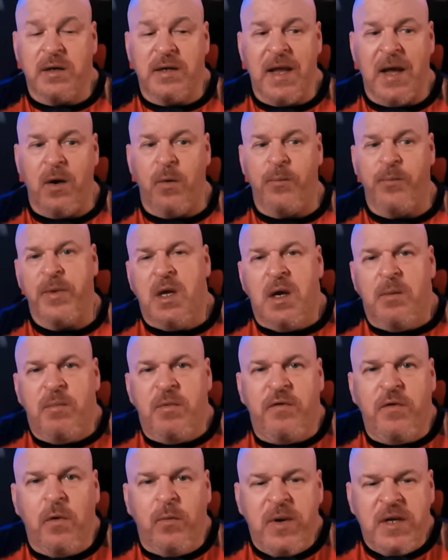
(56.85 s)
Now,
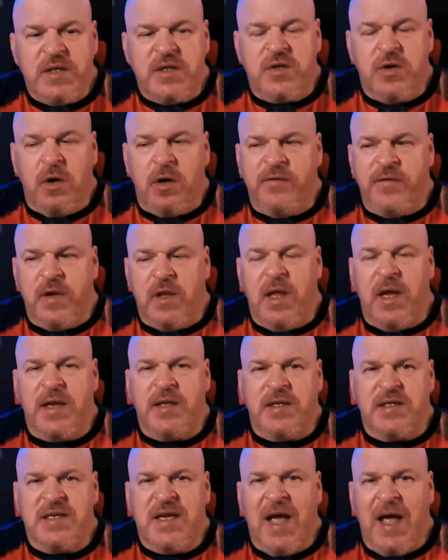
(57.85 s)
before we get started, if you like
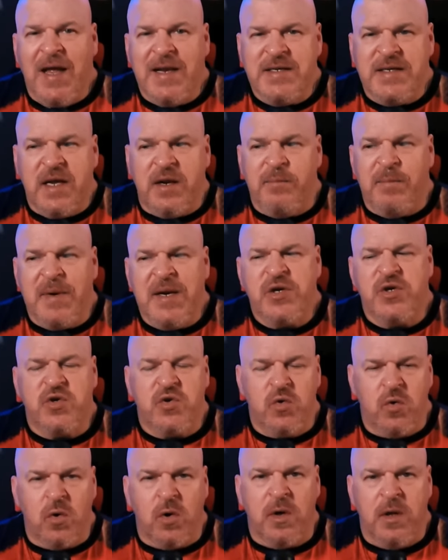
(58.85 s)
this content, make
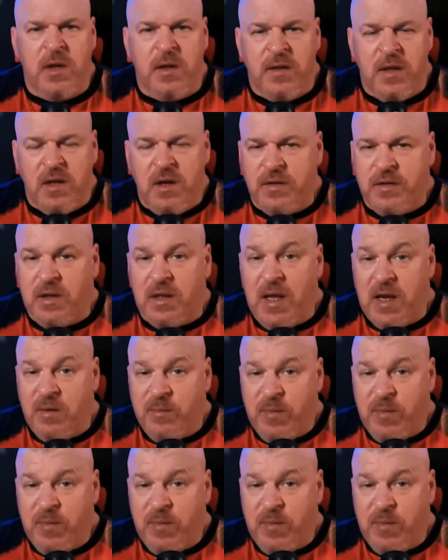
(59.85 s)
sure that you hit the like